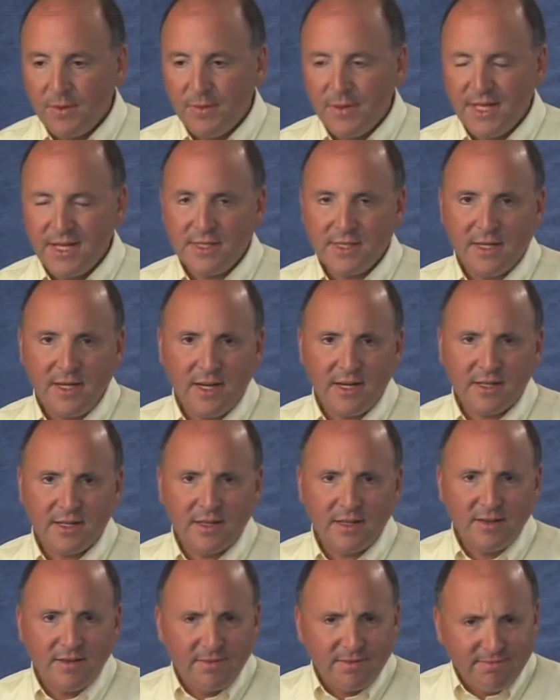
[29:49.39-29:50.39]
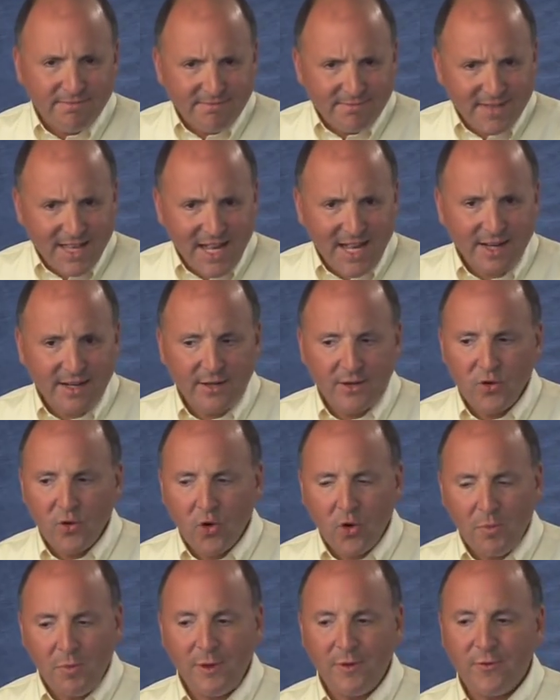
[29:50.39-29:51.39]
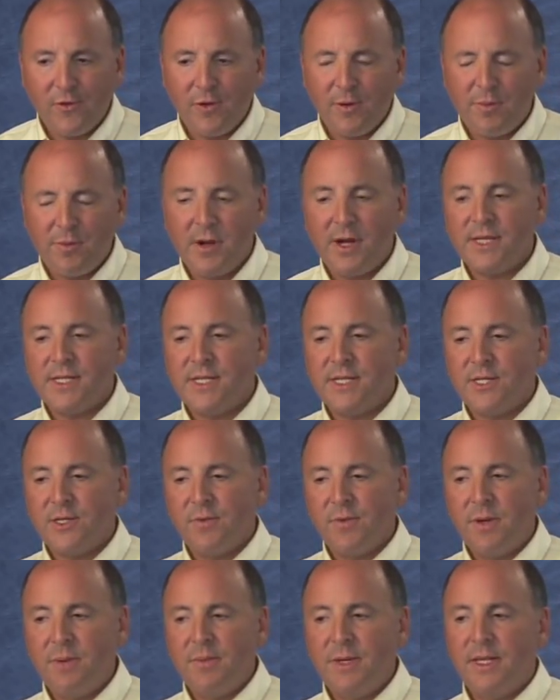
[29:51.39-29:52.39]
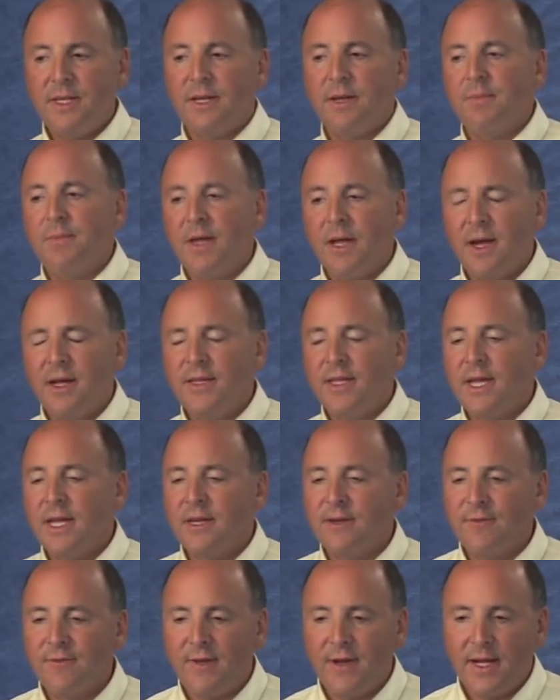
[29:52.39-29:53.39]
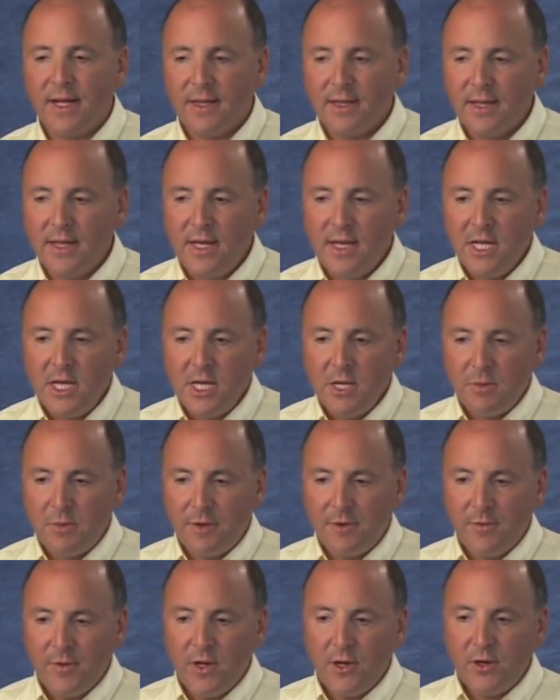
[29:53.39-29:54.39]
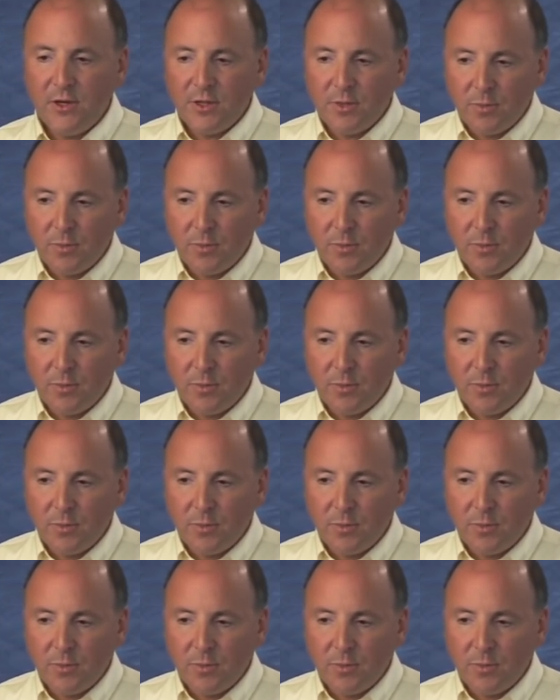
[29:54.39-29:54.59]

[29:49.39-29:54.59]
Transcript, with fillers: Well, that's not that normal for a process to read beyond the end of file. But if we go to the